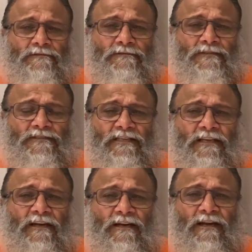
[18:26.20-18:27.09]
the
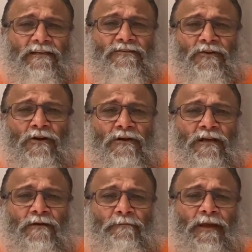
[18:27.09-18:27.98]
seeker and sought
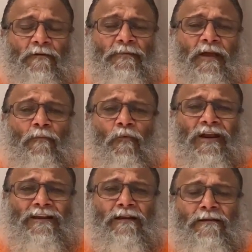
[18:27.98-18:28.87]
have become
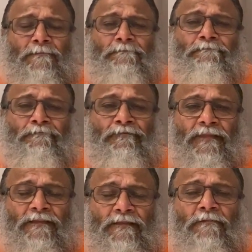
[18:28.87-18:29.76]
one.
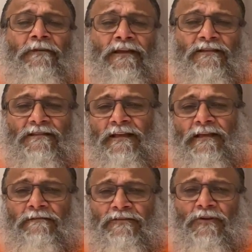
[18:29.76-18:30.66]
Then where is the
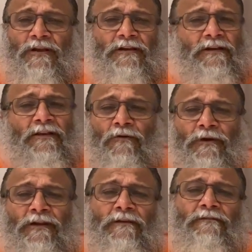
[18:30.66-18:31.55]
individuality? No
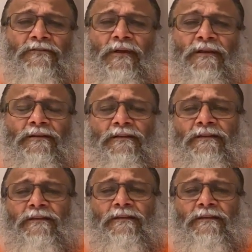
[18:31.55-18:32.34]
individuality.